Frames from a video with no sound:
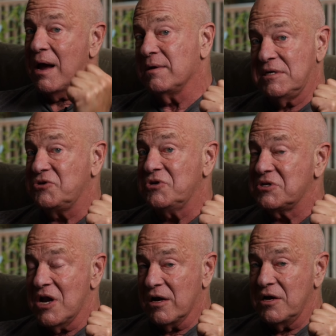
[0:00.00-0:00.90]
My
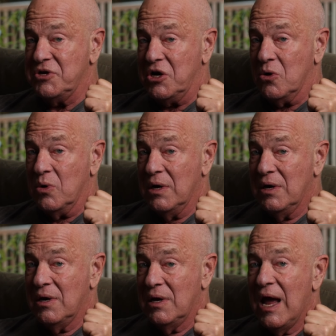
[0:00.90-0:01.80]
attention's not on you,
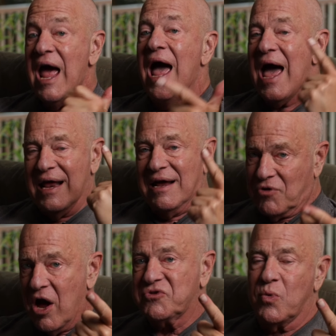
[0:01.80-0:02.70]
and
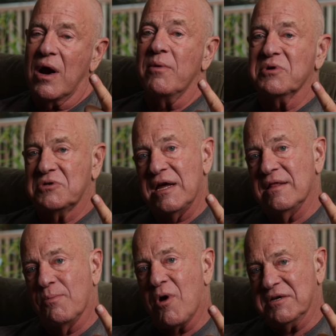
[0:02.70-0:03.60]
I've lost where I was
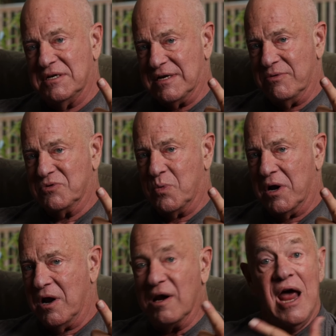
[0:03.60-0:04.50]
in the process I was
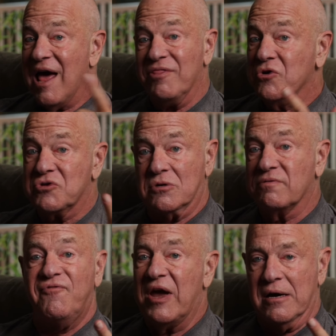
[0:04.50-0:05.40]
working on. And those
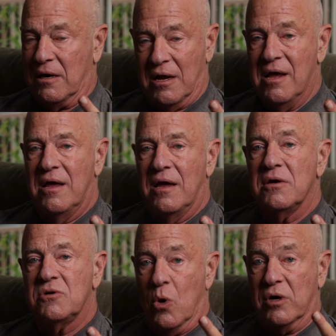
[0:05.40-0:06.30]
are fatal
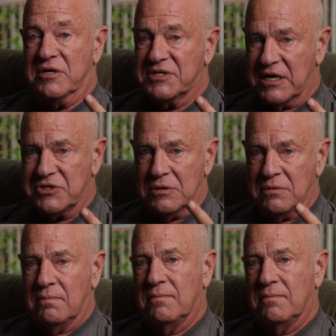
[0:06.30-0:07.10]
to organization.